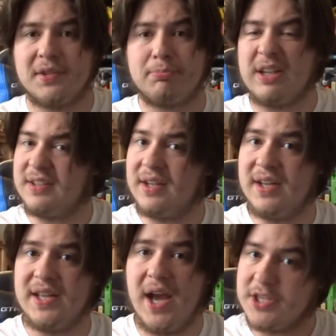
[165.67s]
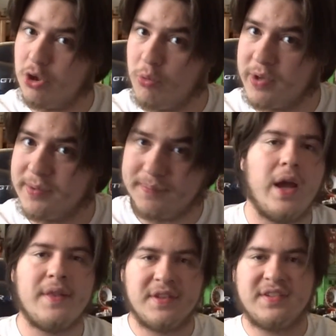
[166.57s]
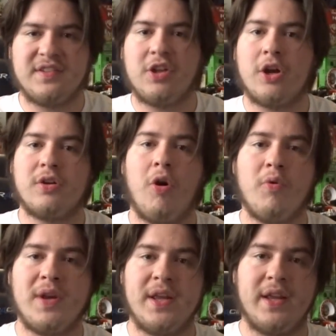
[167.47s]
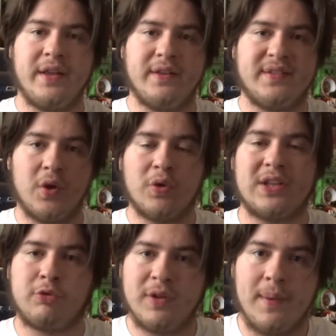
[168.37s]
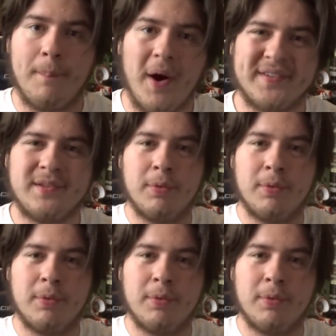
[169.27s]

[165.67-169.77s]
is practically a joke. And this is not only in Zelda 3D bosses,